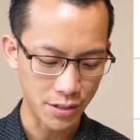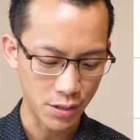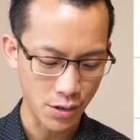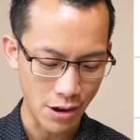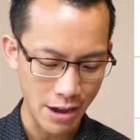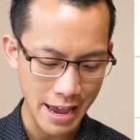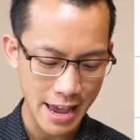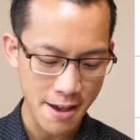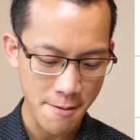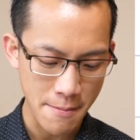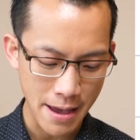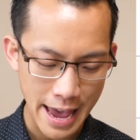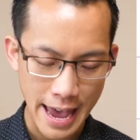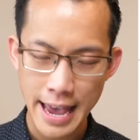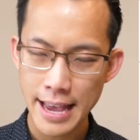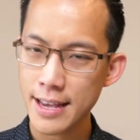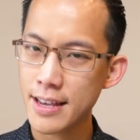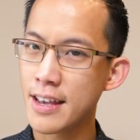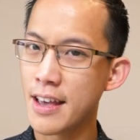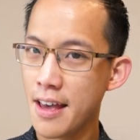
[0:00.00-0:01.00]
So
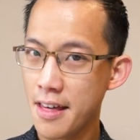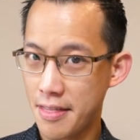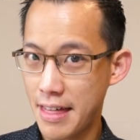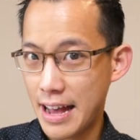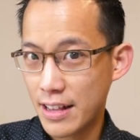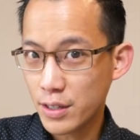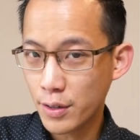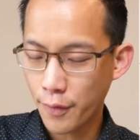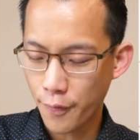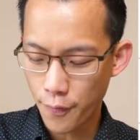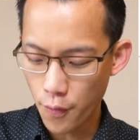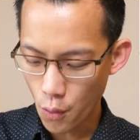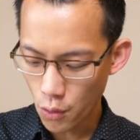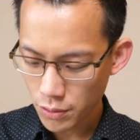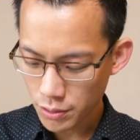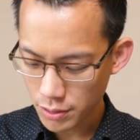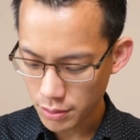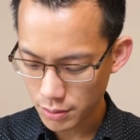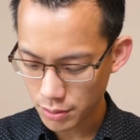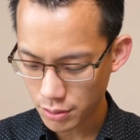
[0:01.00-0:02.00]
MA, that's
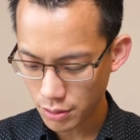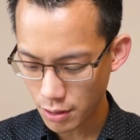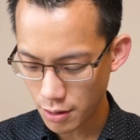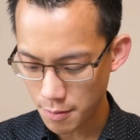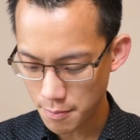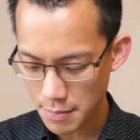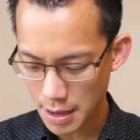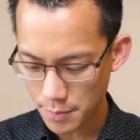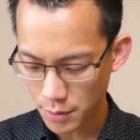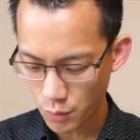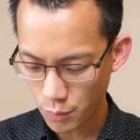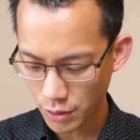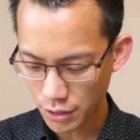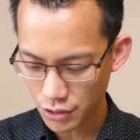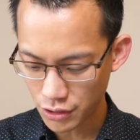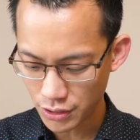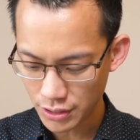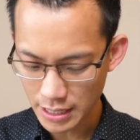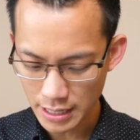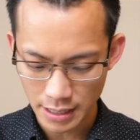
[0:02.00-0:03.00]
force, so maybe you want to
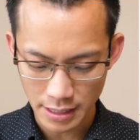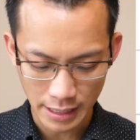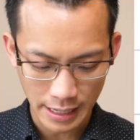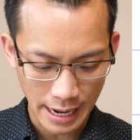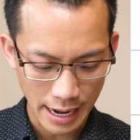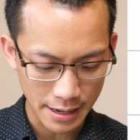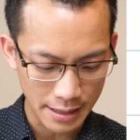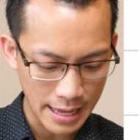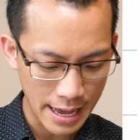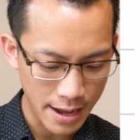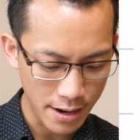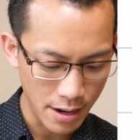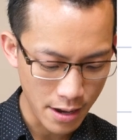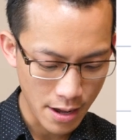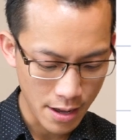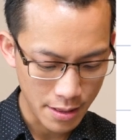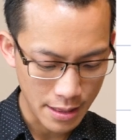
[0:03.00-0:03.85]
just indicate that.